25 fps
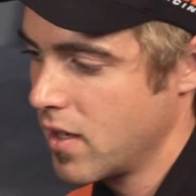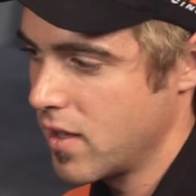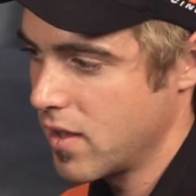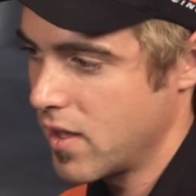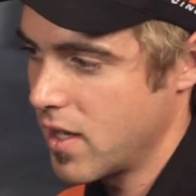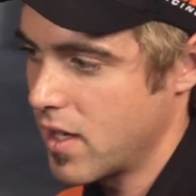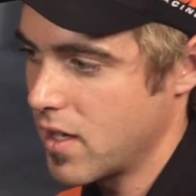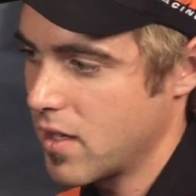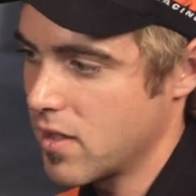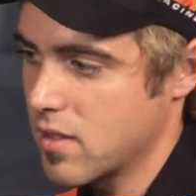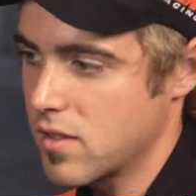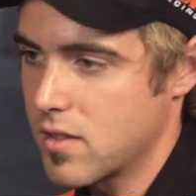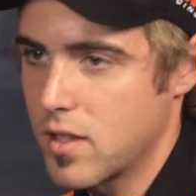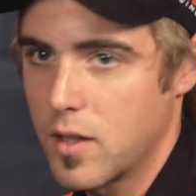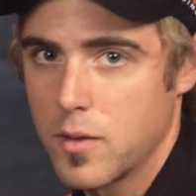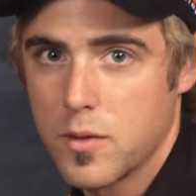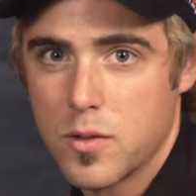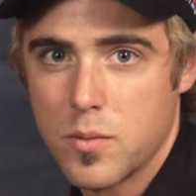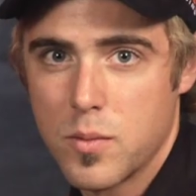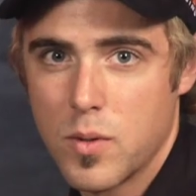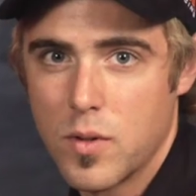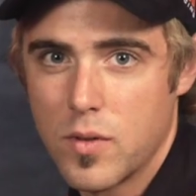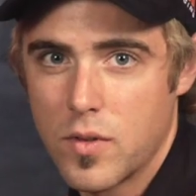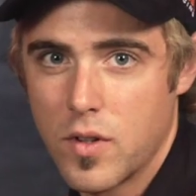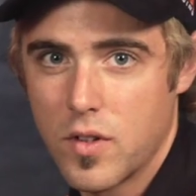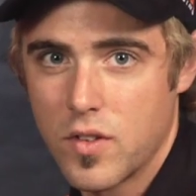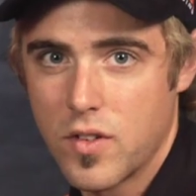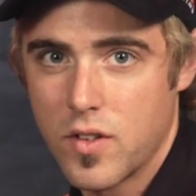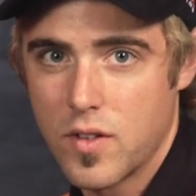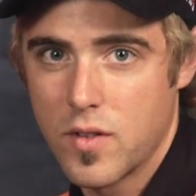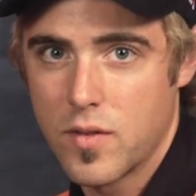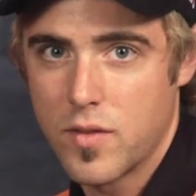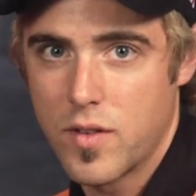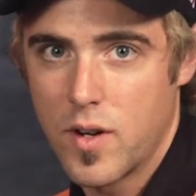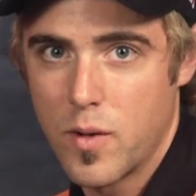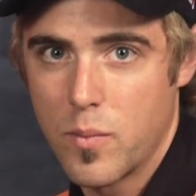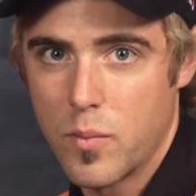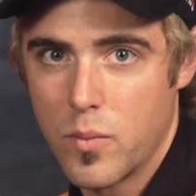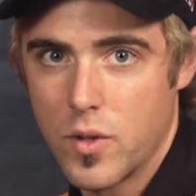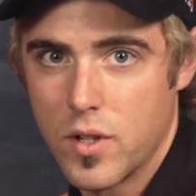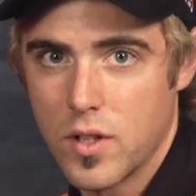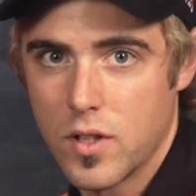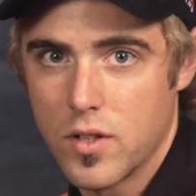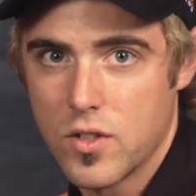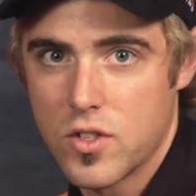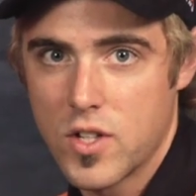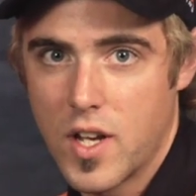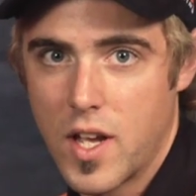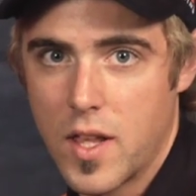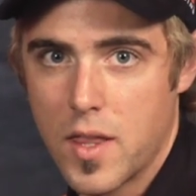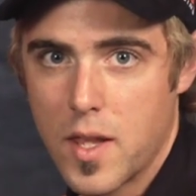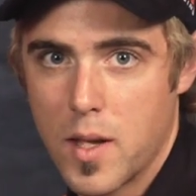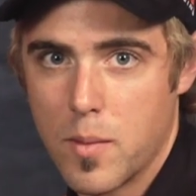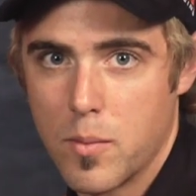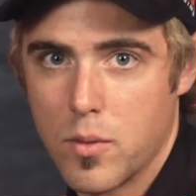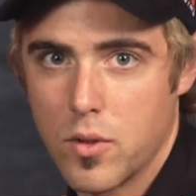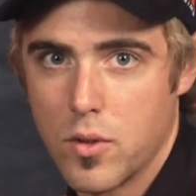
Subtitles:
then it's time to move on to the front wheel and check them